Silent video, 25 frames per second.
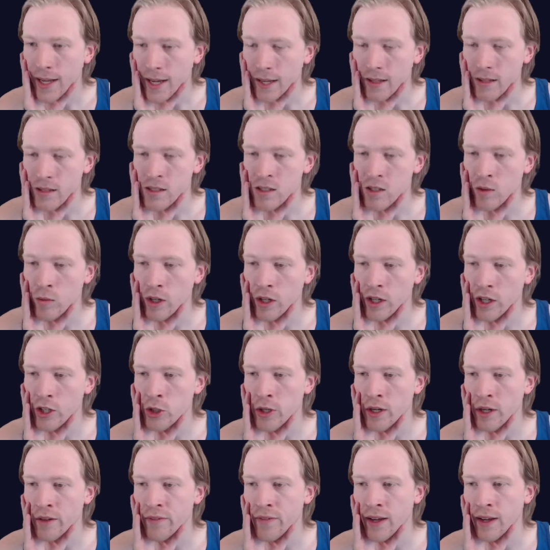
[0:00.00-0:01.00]
it. So we're going to
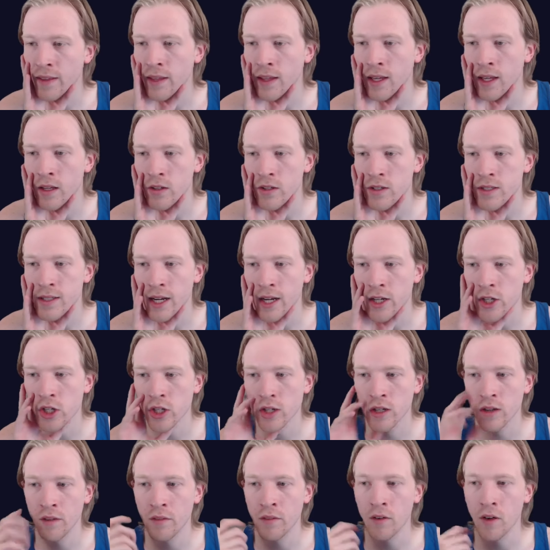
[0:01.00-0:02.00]
try to find the
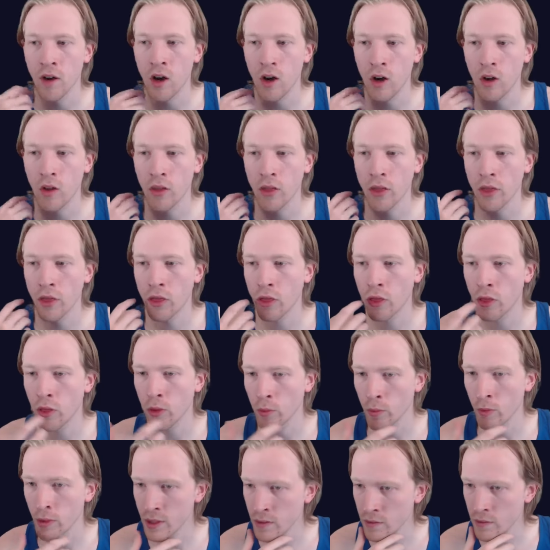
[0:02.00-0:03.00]
intersection of all
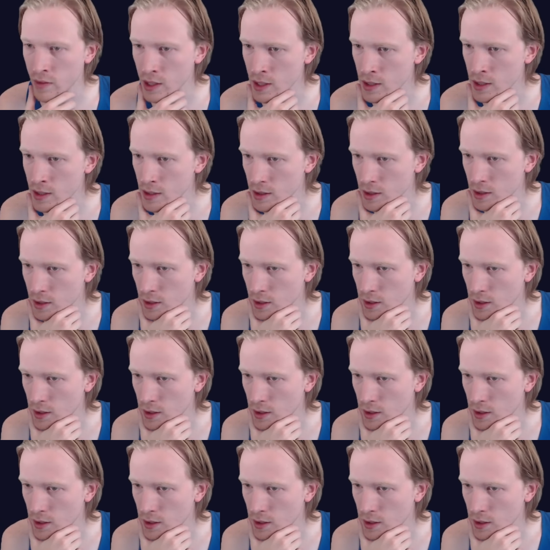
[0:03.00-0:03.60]
3 of these.